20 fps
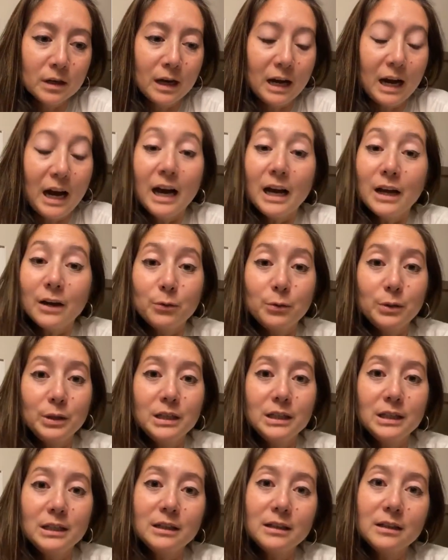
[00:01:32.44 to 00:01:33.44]
I
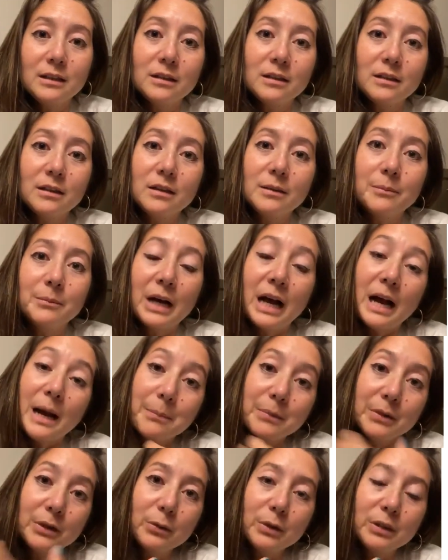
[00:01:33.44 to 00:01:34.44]
really am
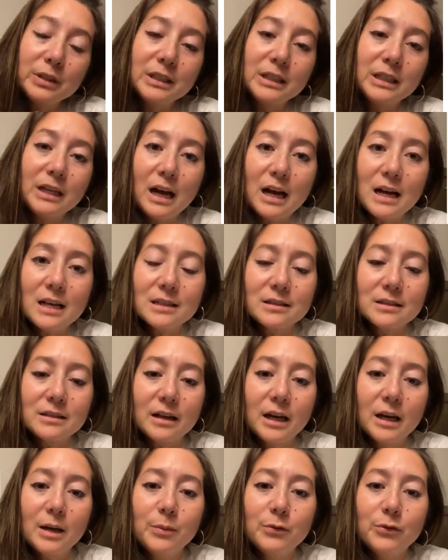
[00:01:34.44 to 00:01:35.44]
happy when he has
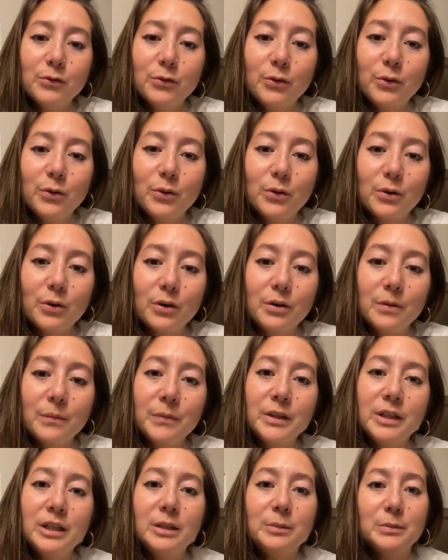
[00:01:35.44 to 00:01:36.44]
time for
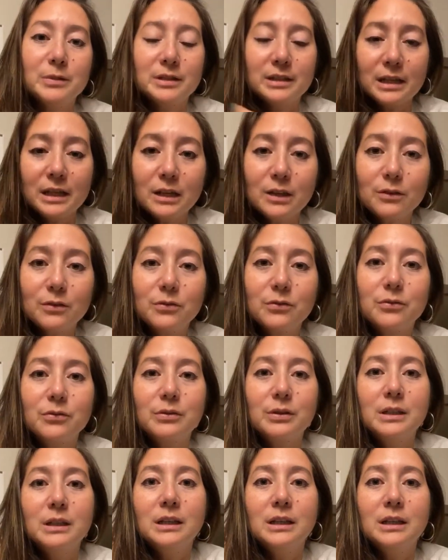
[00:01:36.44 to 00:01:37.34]
himself,